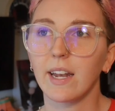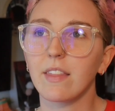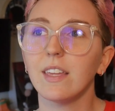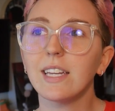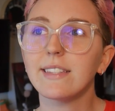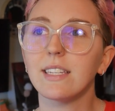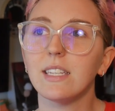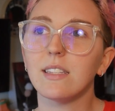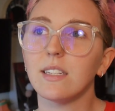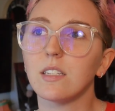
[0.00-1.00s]
And I think it's
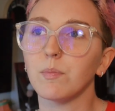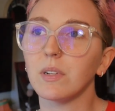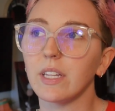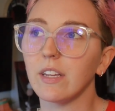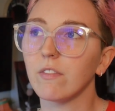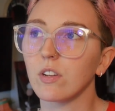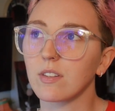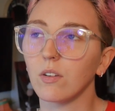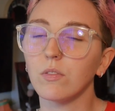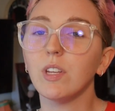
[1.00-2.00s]
easy to believe there's
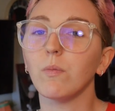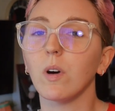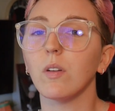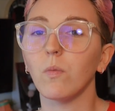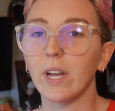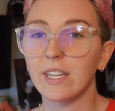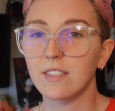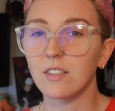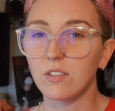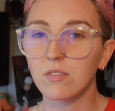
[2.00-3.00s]
only one way
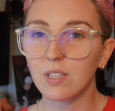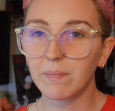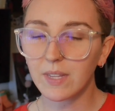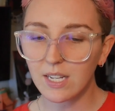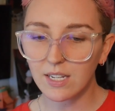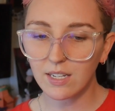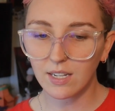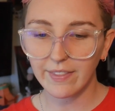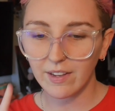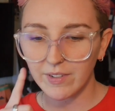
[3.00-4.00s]
to do something.
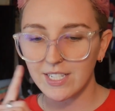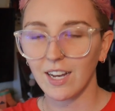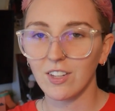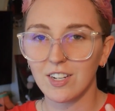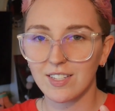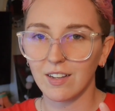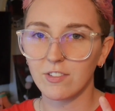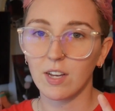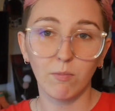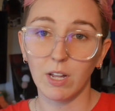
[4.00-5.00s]
And then we tell
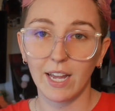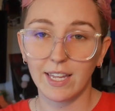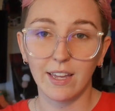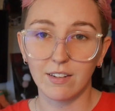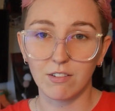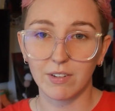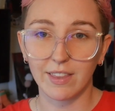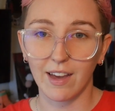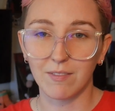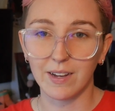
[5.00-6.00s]
ourselves, well, I can't do it
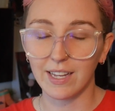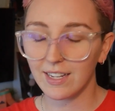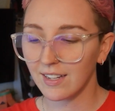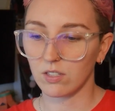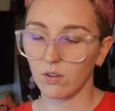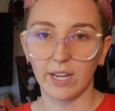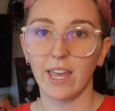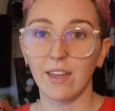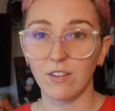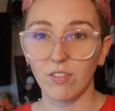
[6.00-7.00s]
that way, so I
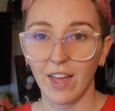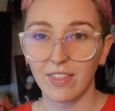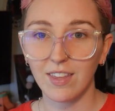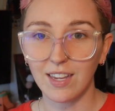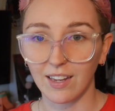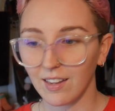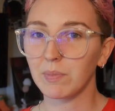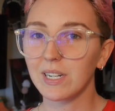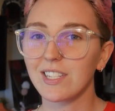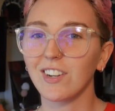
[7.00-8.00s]
can't do that thing.
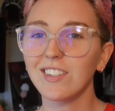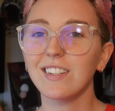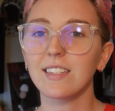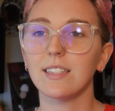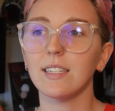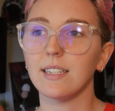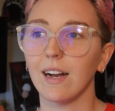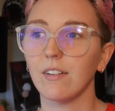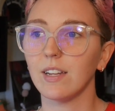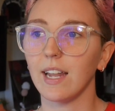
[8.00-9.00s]
But it's harder to sit
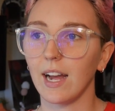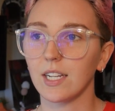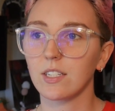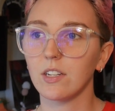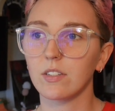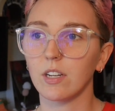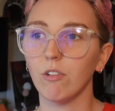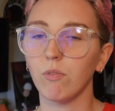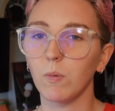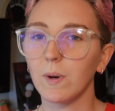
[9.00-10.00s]
down and ask
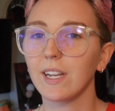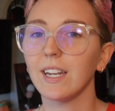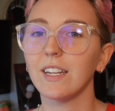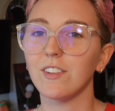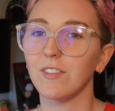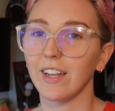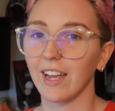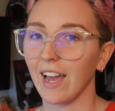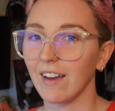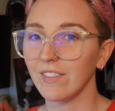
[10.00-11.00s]
yourself, what can I do that I
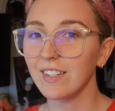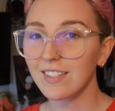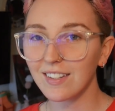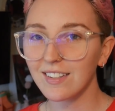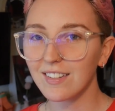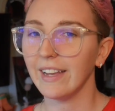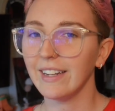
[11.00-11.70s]
haven't done?